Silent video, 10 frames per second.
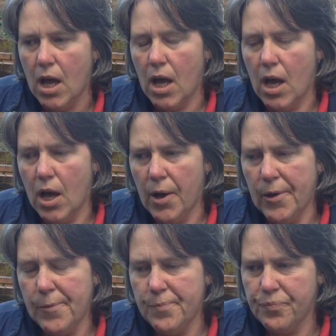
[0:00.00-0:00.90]

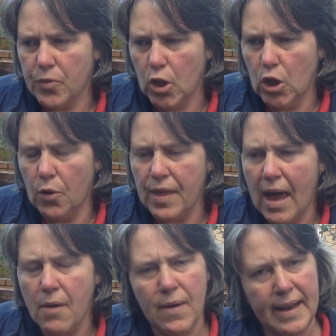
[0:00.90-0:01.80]
you know, they
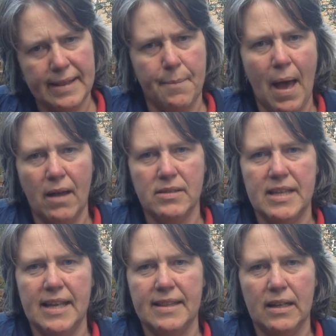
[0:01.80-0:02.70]
are worried about it,